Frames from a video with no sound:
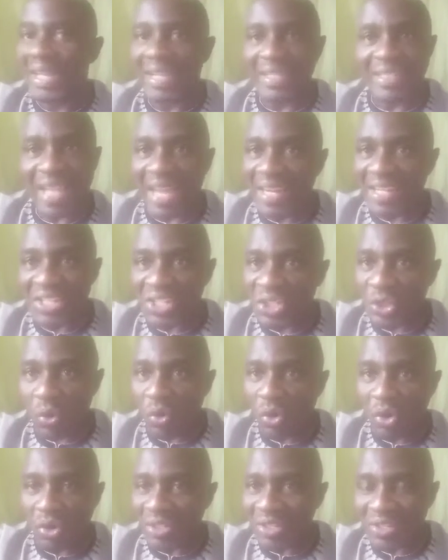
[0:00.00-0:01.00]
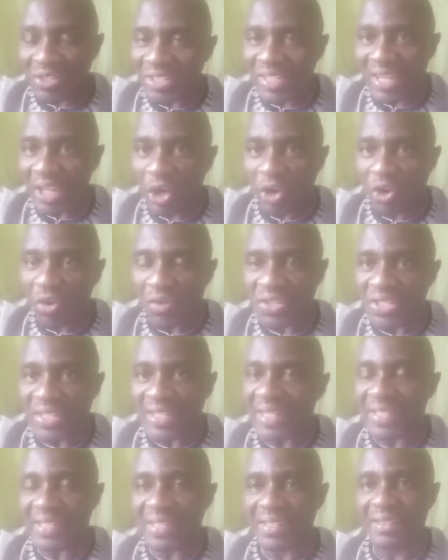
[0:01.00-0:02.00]
There is nothing like
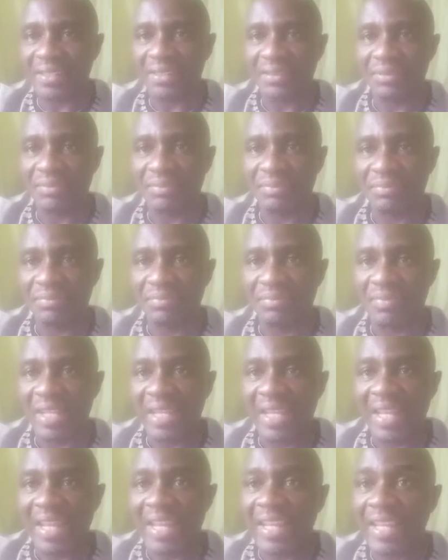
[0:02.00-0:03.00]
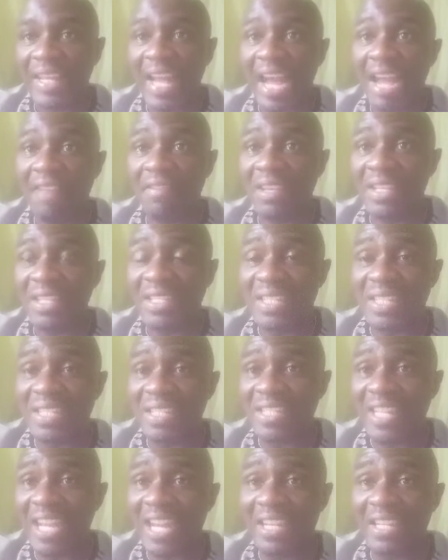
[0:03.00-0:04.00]
coincidence. Life is
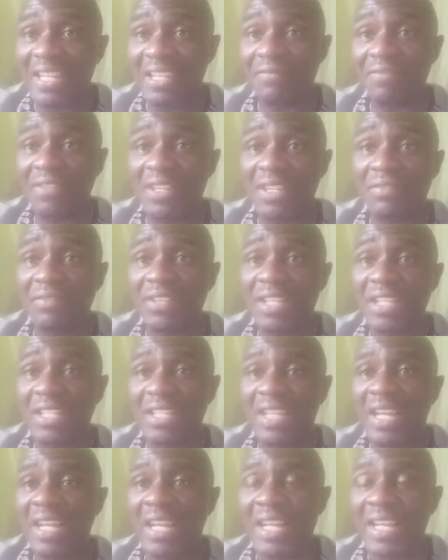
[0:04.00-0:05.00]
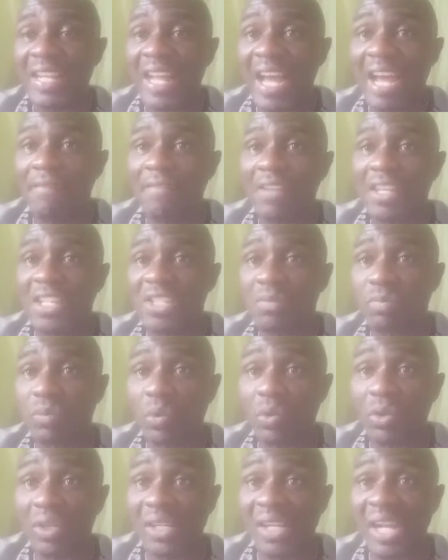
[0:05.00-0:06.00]
designed, if life is
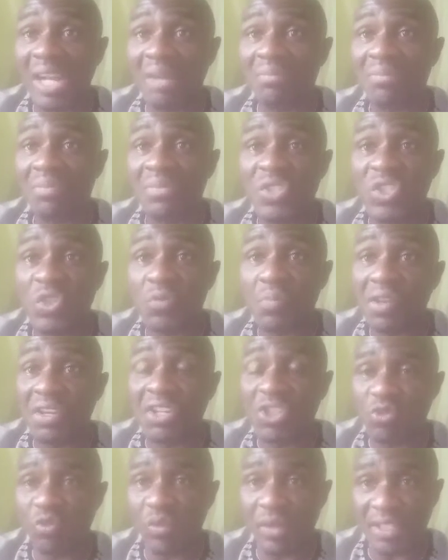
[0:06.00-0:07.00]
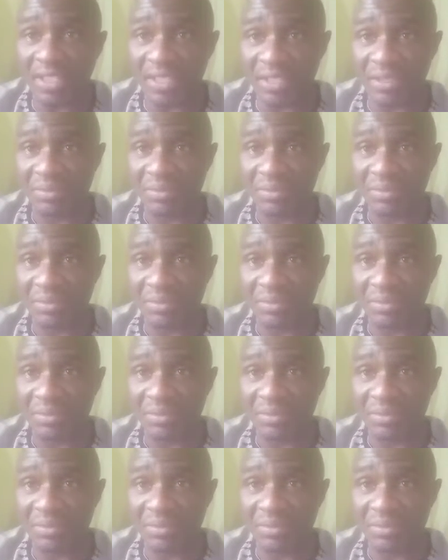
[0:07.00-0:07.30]
programmed spiritually.